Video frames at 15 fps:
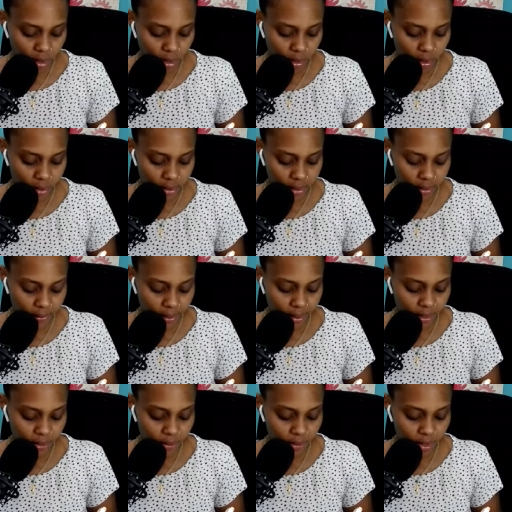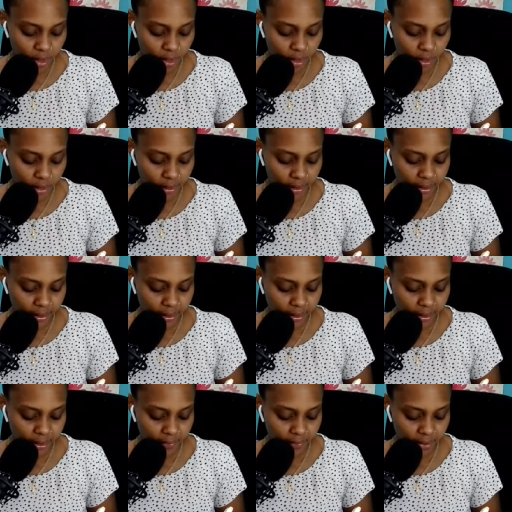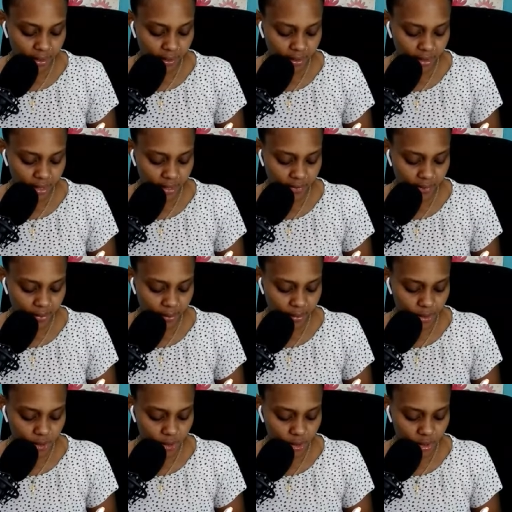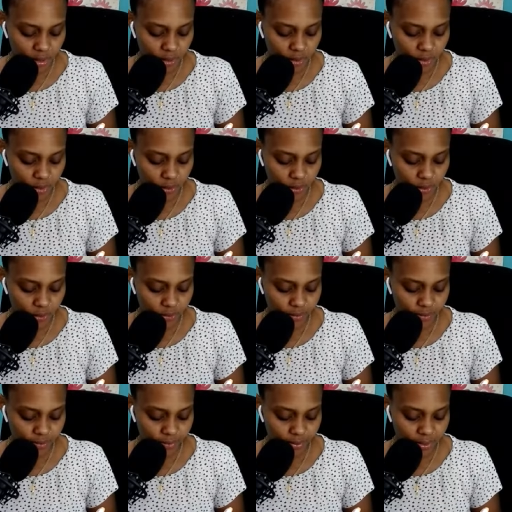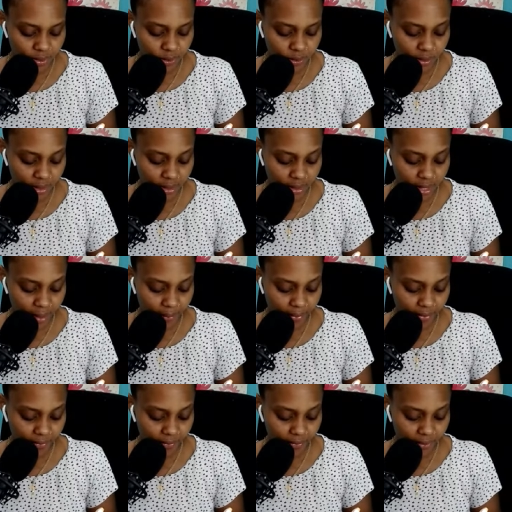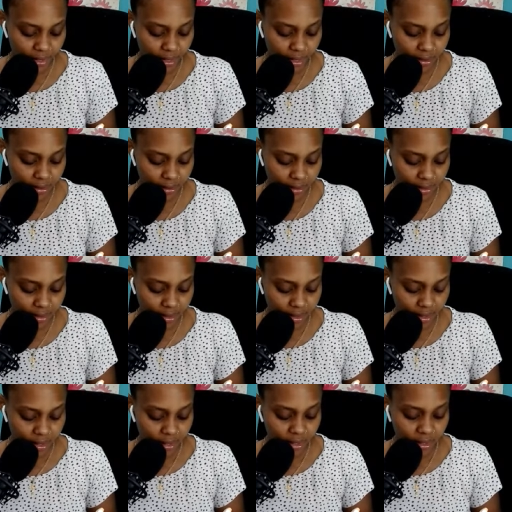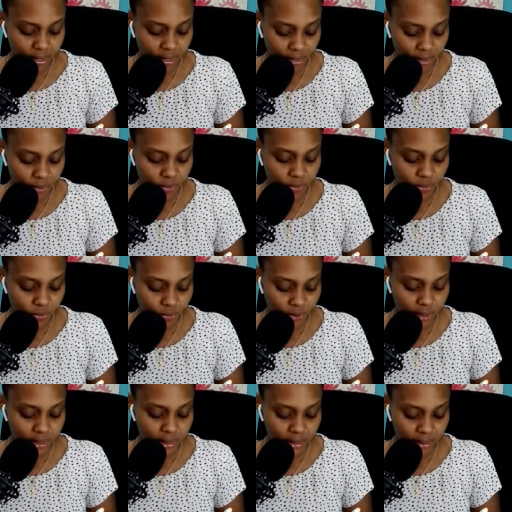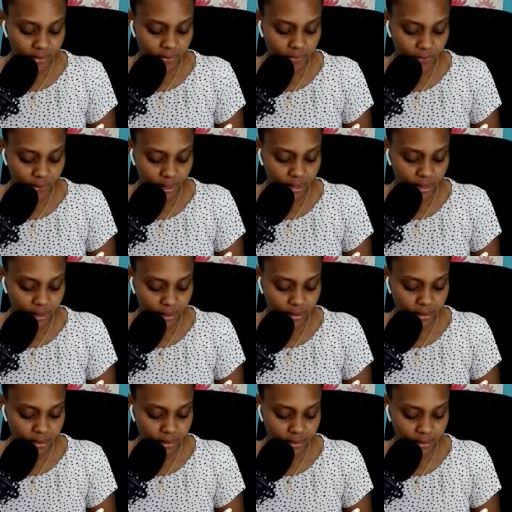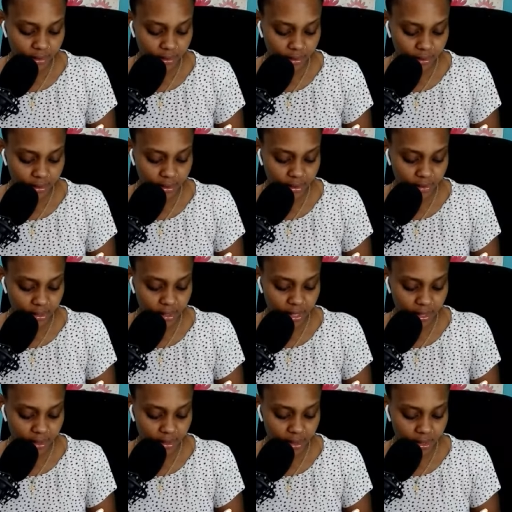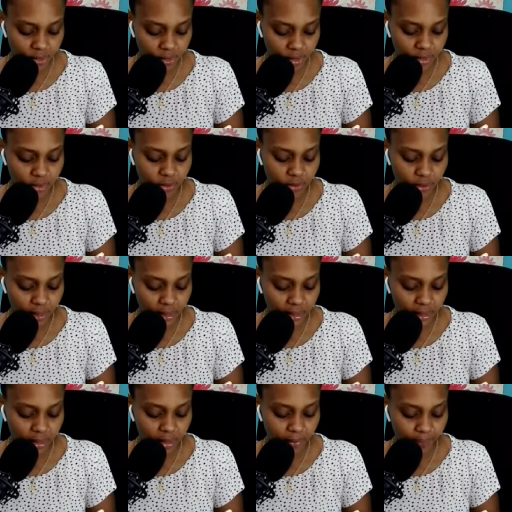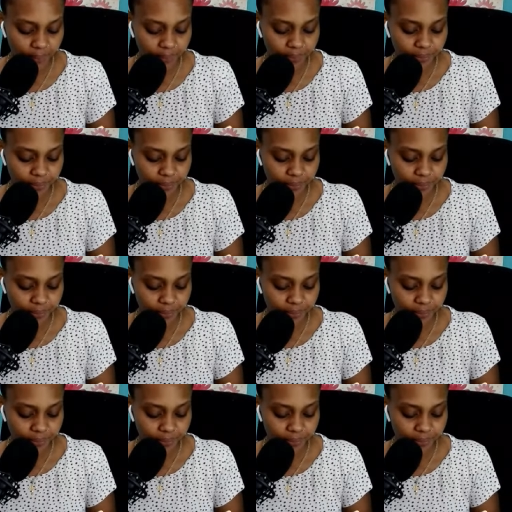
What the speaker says: Honestly, when you are giving yourself permission to do this type of thing, you really feel the relaxation. You really